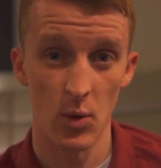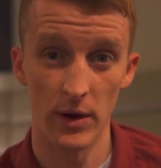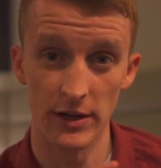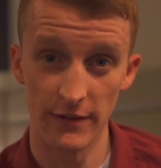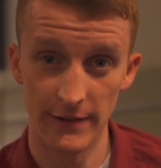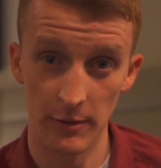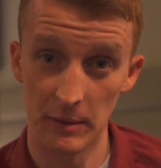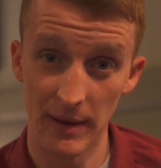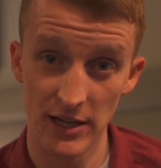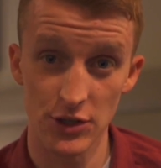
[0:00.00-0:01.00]
When you're
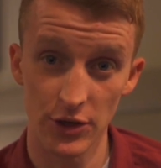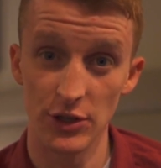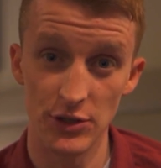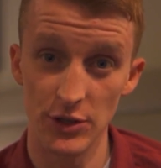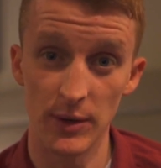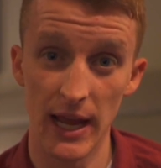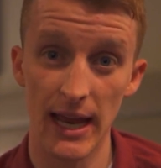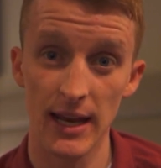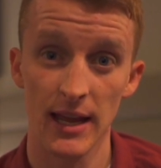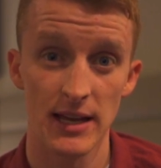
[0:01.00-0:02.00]
filming, make sure you do
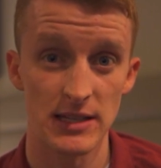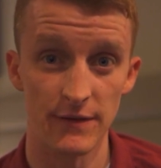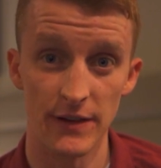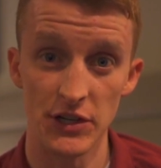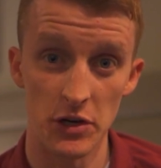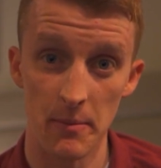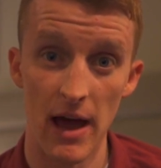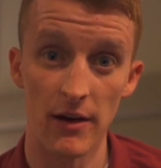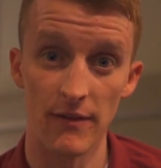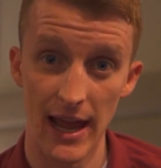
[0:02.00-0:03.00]
get sufficient
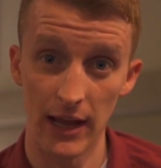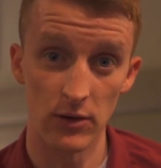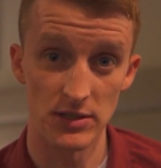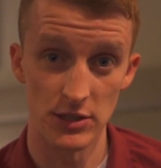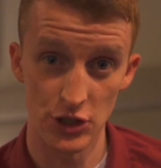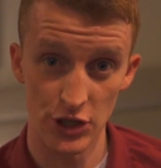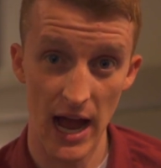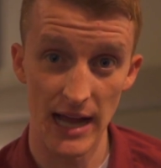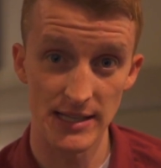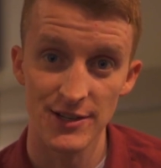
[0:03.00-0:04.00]
amount of angles and
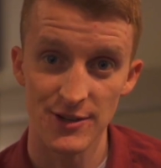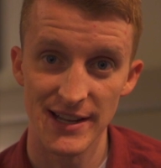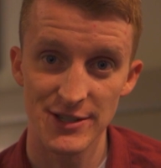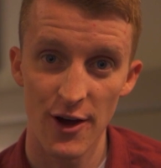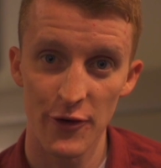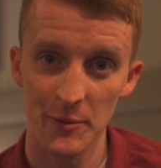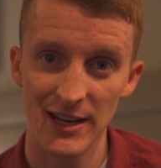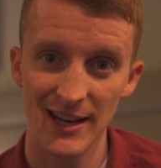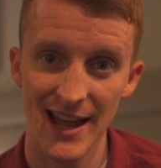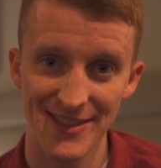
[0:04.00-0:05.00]
shots. So that's all for me
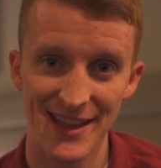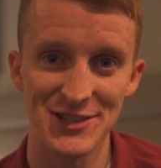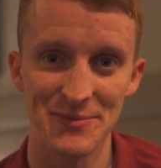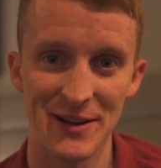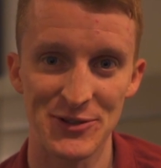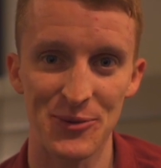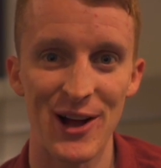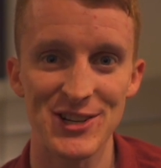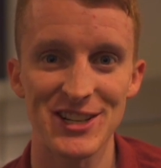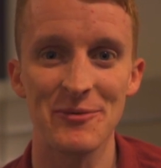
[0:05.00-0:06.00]
today. Thanks so much for
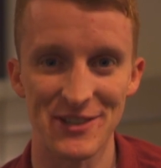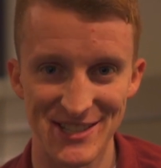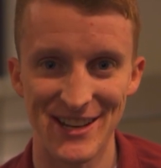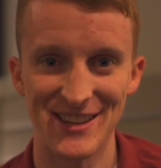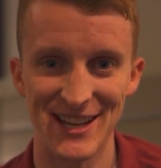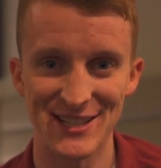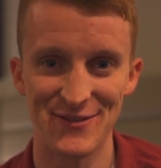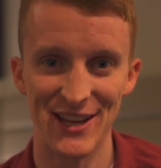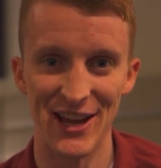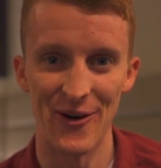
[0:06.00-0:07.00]
watching. We'll see you in the next
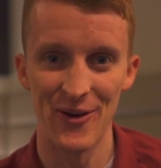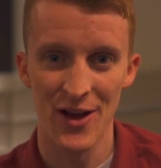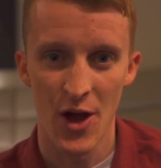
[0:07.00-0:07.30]
video.